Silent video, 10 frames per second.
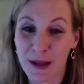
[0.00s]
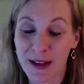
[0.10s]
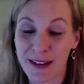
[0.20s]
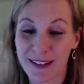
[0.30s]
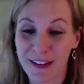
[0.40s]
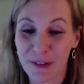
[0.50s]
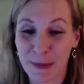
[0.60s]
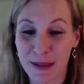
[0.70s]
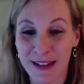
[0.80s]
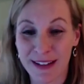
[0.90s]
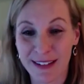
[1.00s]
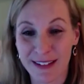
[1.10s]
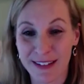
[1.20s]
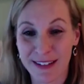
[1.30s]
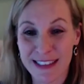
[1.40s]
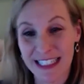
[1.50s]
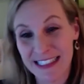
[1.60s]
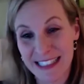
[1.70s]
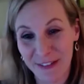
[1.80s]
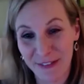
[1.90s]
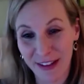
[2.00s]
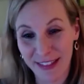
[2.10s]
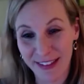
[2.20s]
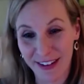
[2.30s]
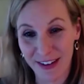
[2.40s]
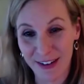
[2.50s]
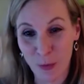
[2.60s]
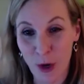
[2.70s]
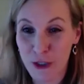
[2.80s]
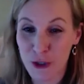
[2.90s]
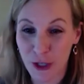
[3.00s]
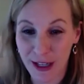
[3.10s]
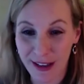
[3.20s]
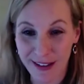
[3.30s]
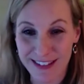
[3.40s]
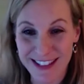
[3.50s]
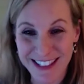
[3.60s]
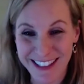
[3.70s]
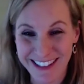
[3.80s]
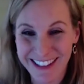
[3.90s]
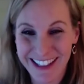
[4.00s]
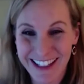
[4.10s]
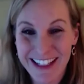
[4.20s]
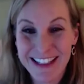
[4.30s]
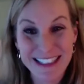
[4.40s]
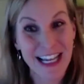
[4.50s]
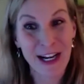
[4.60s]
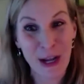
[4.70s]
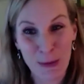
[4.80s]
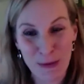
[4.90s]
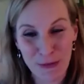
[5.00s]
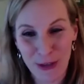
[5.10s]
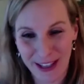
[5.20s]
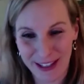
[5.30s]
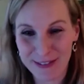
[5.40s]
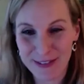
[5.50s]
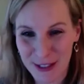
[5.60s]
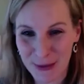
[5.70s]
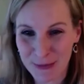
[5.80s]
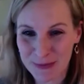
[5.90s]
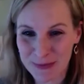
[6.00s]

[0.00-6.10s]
uh, everybody can stay safe out there. Wash your hands. Stay at home if you can. So.